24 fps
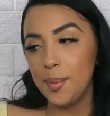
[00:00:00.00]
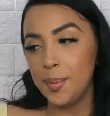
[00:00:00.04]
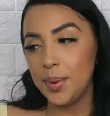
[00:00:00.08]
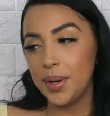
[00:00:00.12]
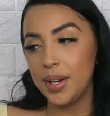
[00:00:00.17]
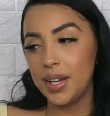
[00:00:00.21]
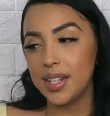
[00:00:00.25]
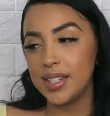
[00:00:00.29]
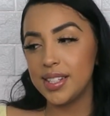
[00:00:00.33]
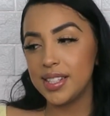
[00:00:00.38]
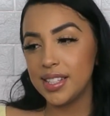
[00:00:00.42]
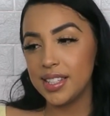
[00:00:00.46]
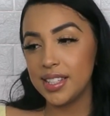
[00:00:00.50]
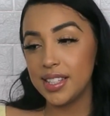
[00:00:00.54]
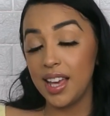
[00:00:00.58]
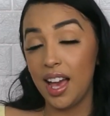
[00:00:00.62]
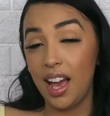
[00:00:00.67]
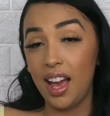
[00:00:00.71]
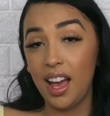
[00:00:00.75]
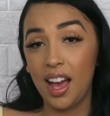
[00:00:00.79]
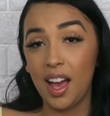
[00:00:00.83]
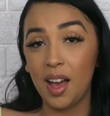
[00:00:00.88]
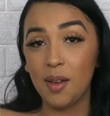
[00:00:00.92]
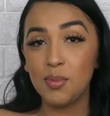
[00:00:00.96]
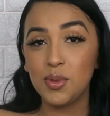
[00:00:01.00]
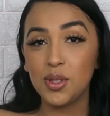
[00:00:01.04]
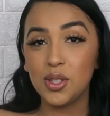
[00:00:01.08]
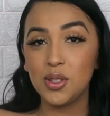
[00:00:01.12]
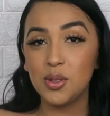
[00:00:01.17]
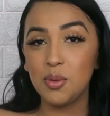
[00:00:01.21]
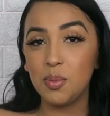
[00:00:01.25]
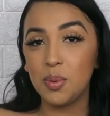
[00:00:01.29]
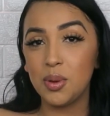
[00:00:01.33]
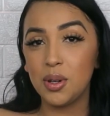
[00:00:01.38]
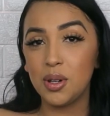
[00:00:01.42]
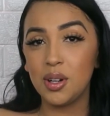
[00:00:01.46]
But yeah, I'm
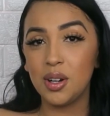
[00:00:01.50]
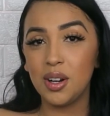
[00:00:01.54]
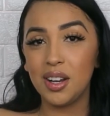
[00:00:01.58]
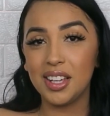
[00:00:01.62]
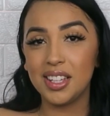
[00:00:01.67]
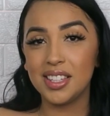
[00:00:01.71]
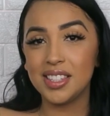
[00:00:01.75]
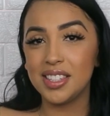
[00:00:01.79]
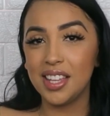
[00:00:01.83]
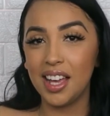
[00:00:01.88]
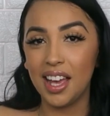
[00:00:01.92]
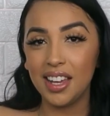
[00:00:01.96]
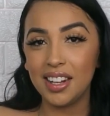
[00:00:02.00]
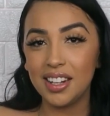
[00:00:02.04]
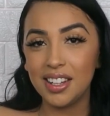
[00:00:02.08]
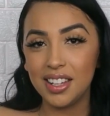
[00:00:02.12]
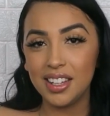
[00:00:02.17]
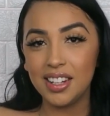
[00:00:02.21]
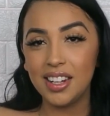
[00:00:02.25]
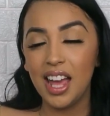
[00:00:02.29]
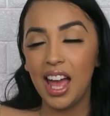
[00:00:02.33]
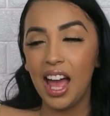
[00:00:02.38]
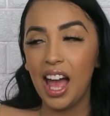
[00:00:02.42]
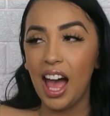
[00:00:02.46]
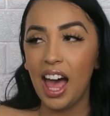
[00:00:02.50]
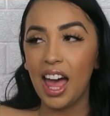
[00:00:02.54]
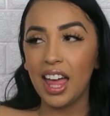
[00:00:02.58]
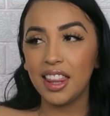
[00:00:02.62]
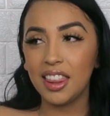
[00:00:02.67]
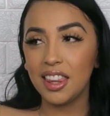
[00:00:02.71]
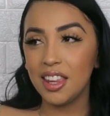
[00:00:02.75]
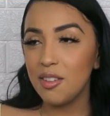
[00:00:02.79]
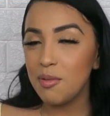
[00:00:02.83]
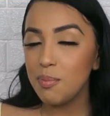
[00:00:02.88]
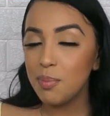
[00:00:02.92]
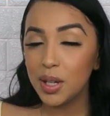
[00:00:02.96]
super excited. I
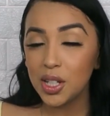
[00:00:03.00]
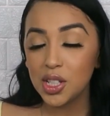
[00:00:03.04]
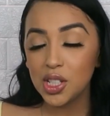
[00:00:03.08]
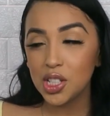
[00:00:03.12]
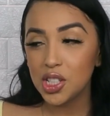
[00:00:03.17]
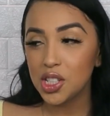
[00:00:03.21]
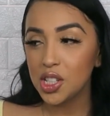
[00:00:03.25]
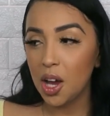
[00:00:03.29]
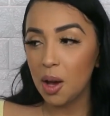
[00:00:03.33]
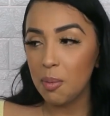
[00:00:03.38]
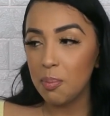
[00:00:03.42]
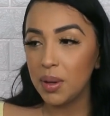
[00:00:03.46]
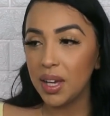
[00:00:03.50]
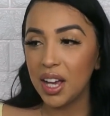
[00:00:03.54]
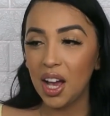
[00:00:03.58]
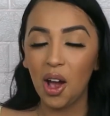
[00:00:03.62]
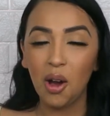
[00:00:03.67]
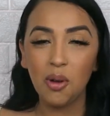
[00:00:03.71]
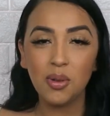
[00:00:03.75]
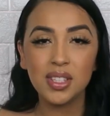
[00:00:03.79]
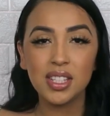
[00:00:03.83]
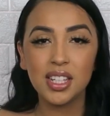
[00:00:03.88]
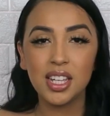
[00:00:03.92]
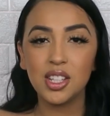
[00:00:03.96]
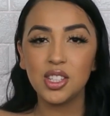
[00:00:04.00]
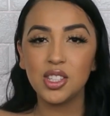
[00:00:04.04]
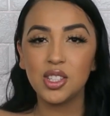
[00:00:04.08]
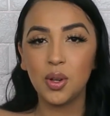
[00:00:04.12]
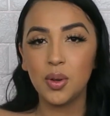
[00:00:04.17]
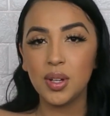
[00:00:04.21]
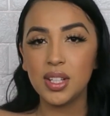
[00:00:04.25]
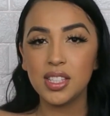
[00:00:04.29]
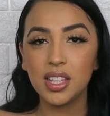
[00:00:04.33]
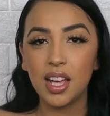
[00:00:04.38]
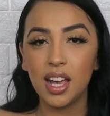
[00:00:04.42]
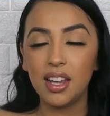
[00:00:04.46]
love budget shopping. I always get
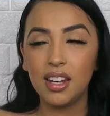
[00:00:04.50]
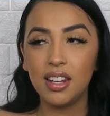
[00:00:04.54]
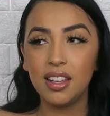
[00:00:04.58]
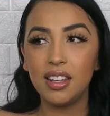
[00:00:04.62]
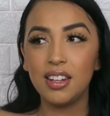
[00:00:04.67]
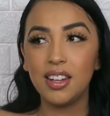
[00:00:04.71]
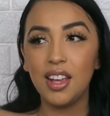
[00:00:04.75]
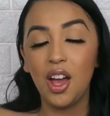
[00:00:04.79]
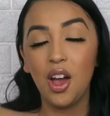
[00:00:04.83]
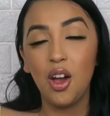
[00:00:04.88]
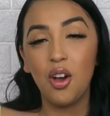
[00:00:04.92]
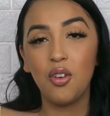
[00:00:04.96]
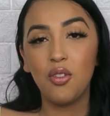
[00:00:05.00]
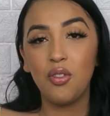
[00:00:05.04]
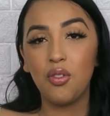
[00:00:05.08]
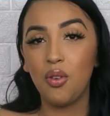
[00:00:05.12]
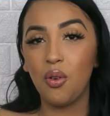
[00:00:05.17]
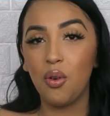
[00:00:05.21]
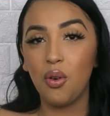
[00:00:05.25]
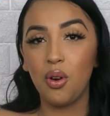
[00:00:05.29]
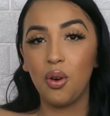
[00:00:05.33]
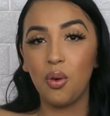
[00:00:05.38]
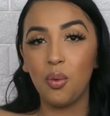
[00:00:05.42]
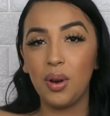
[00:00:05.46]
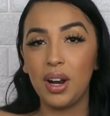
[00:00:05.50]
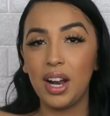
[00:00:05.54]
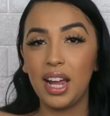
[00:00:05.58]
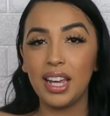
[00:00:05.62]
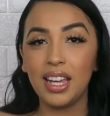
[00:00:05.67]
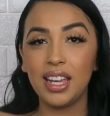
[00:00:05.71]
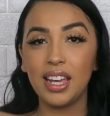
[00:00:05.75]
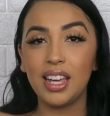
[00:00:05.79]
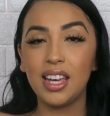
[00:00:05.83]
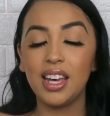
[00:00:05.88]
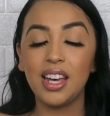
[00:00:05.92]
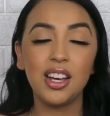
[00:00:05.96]
so excited for when
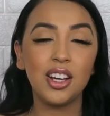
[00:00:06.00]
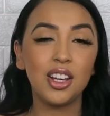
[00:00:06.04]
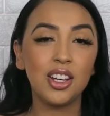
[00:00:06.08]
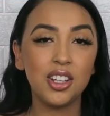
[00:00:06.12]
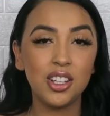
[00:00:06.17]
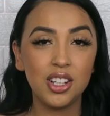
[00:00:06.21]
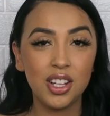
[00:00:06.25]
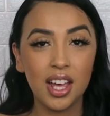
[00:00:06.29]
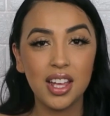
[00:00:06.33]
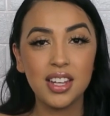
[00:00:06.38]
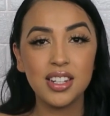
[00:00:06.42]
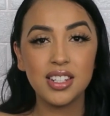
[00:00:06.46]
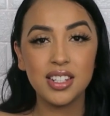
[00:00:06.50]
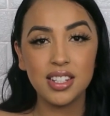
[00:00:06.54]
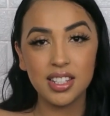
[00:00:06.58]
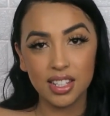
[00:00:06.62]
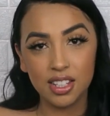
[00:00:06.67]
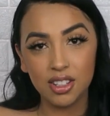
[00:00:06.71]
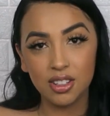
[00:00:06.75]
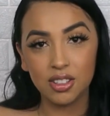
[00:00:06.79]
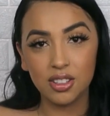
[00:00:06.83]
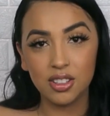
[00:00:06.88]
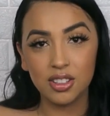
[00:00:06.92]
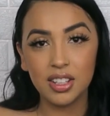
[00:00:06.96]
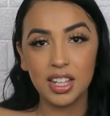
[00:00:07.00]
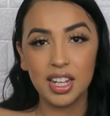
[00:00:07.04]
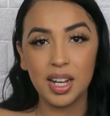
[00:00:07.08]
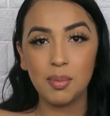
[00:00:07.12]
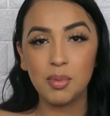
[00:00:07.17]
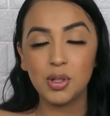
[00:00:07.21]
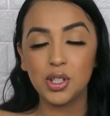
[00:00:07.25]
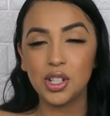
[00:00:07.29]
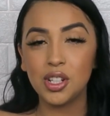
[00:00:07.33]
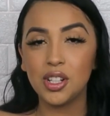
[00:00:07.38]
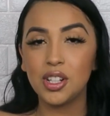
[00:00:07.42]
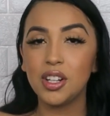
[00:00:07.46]
I get a good deal, and
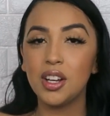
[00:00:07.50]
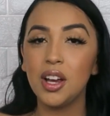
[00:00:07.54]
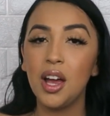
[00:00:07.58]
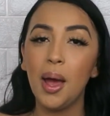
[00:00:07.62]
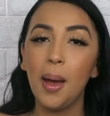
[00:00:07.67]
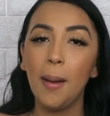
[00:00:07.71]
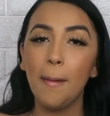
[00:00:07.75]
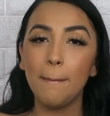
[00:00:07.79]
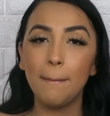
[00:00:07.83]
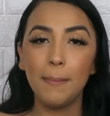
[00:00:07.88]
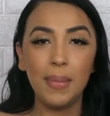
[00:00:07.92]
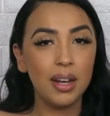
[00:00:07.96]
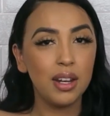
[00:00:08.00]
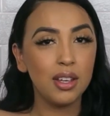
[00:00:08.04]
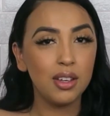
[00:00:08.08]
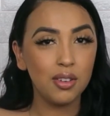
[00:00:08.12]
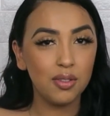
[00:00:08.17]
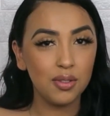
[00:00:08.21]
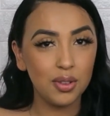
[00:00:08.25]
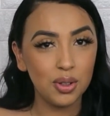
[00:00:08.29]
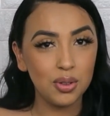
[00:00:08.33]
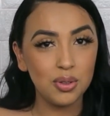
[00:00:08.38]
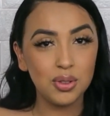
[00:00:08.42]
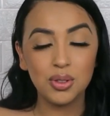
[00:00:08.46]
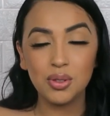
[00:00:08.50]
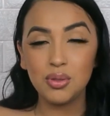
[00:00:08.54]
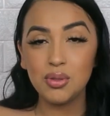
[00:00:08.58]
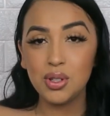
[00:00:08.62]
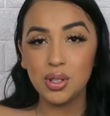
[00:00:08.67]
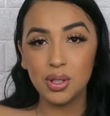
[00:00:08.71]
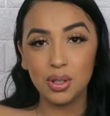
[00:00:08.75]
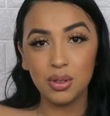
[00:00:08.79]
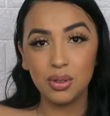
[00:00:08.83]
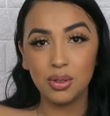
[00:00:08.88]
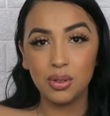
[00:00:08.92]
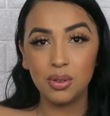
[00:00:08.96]
I'm sure many of you do
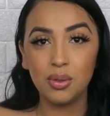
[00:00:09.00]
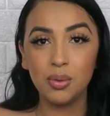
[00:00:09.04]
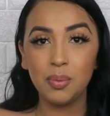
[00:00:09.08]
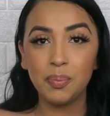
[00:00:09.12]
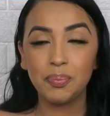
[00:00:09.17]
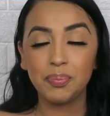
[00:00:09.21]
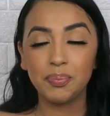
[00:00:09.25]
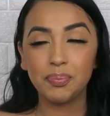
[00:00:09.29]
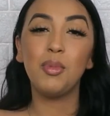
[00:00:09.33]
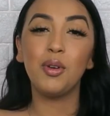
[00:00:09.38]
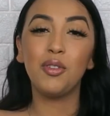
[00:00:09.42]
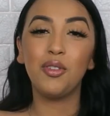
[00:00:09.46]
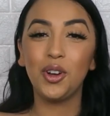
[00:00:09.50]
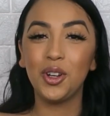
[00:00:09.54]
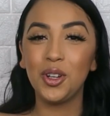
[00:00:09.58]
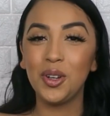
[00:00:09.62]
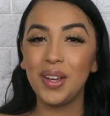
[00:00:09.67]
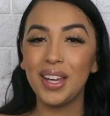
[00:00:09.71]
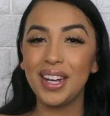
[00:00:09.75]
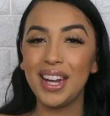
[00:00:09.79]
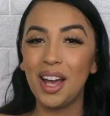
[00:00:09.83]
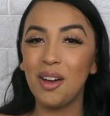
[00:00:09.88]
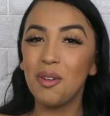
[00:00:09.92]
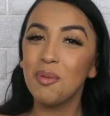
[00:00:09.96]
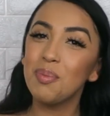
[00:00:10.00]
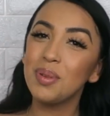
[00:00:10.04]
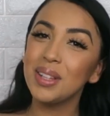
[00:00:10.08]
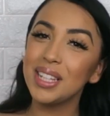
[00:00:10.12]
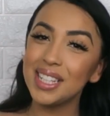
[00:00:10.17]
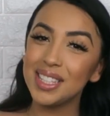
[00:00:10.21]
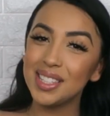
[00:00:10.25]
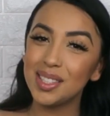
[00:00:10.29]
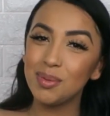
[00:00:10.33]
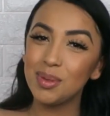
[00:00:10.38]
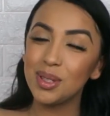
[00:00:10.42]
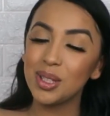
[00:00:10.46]
too. Before you head out,
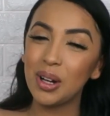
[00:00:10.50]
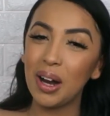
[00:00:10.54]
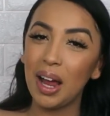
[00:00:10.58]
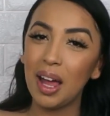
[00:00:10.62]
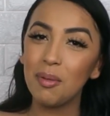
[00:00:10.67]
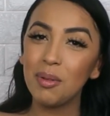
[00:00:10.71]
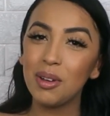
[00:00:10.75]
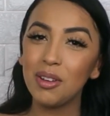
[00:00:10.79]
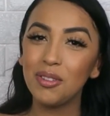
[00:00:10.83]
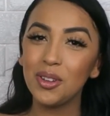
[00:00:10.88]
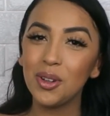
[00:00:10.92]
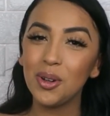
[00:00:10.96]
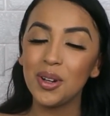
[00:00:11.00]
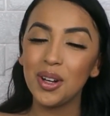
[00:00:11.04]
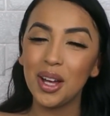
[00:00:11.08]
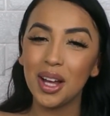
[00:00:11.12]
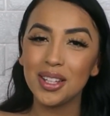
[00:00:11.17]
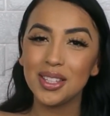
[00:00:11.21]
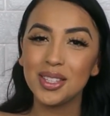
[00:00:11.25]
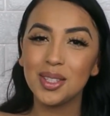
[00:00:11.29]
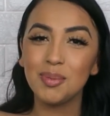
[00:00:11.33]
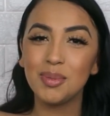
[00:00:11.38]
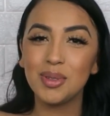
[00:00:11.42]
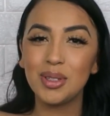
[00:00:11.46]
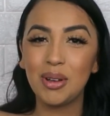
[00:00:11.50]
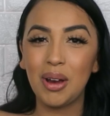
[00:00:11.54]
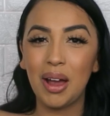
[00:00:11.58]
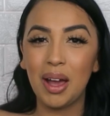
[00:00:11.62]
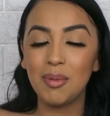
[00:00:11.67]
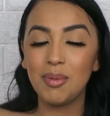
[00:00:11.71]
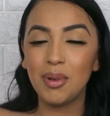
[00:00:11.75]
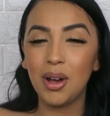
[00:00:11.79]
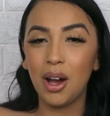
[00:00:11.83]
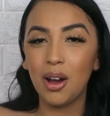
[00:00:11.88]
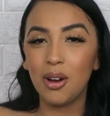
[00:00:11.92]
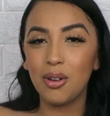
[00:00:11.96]
please subscribe if you're not
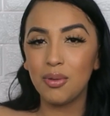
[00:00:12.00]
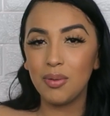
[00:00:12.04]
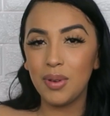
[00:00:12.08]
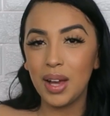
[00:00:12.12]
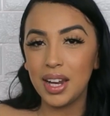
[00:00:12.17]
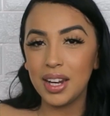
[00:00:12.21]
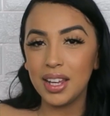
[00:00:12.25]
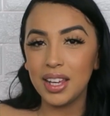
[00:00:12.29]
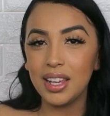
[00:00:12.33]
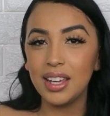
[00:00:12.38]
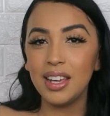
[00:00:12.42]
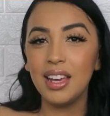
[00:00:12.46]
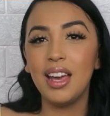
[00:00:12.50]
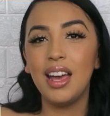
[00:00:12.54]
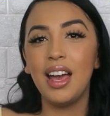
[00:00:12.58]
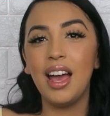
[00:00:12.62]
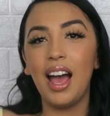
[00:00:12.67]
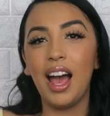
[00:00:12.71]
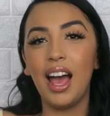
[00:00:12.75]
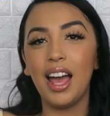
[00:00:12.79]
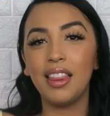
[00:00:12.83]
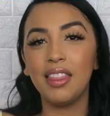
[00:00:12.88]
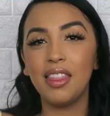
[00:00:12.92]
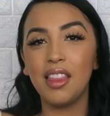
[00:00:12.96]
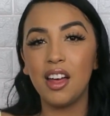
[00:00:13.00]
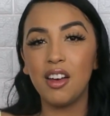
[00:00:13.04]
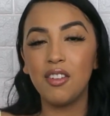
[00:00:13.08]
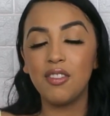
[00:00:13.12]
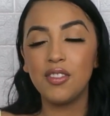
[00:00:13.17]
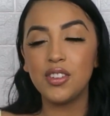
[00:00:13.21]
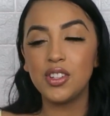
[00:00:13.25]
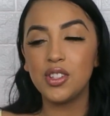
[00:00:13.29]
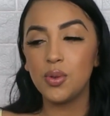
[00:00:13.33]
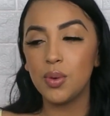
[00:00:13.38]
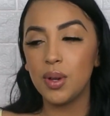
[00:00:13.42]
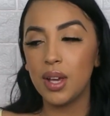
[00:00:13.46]
subscribed already. I
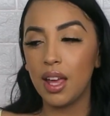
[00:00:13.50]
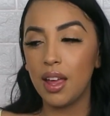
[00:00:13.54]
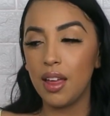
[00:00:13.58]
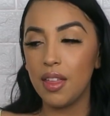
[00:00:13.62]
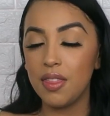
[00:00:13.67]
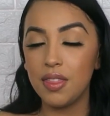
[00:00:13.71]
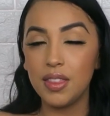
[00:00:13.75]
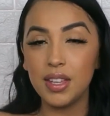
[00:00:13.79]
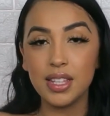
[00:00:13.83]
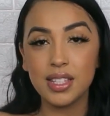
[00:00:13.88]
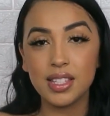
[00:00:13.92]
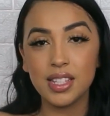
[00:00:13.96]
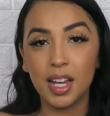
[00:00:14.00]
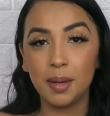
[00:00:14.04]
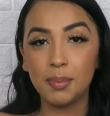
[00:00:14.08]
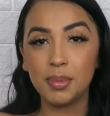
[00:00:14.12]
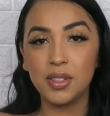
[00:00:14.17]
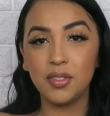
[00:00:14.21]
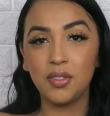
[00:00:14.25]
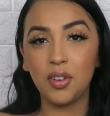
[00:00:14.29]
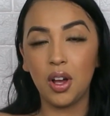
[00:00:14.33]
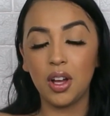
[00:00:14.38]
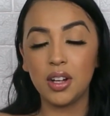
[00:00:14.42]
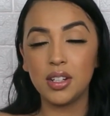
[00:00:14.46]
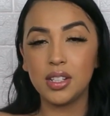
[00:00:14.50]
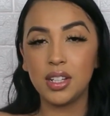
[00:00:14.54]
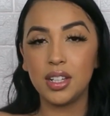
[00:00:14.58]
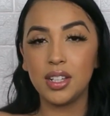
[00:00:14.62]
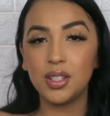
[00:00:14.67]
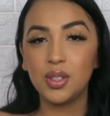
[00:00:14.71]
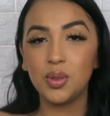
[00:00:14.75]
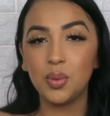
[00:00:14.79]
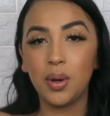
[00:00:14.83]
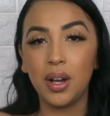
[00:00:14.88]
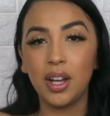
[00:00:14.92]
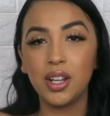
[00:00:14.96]
love doing these types of
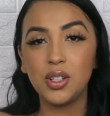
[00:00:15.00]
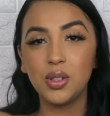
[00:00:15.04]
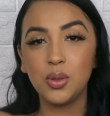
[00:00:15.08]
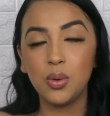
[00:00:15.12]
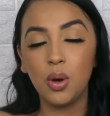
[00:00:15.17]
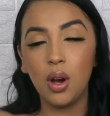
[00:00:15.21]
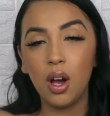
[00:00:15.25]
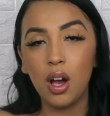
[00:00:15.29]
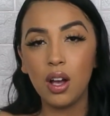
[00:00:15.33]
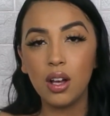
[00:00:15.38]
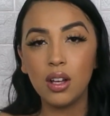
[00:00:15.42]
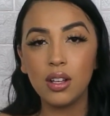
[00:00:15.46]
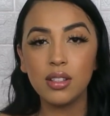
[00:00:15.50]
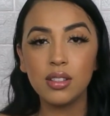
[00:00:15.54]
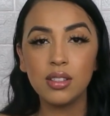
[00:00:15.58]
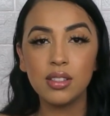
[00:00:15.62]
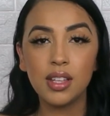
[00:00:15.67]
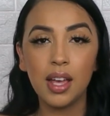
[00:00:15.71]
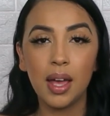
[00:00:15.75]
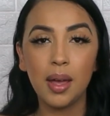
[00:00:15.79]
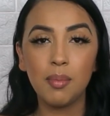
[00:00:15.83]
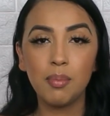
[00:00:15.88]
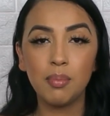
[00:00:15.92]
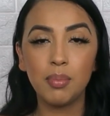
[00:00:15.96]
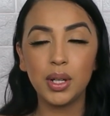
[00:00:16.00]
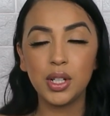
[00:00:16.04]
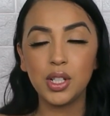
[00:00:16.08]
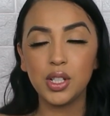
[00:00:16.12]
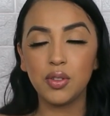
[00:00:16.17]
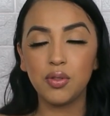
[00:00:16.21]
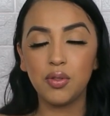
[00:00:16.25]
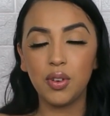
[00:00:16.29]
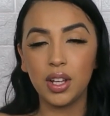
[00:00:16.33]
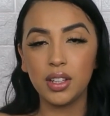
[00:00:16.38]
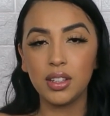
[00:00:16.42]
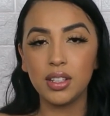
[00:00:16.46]
content where I do hauls and
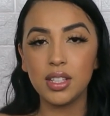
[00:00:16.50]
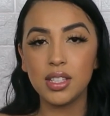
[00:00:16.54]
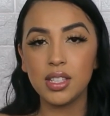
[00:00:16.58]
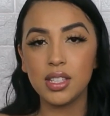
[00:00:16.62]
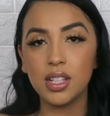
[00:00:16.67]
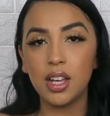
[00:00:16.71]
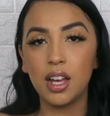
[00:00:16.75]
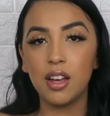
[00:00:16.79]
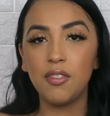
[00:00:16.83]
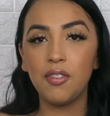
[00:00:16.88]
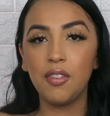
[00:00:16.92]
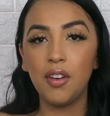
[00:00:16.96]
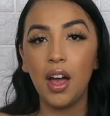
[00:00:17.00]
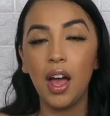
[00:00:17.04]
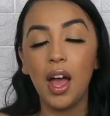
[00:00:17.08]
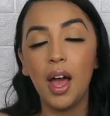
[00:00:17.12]
budget-friendly stuff,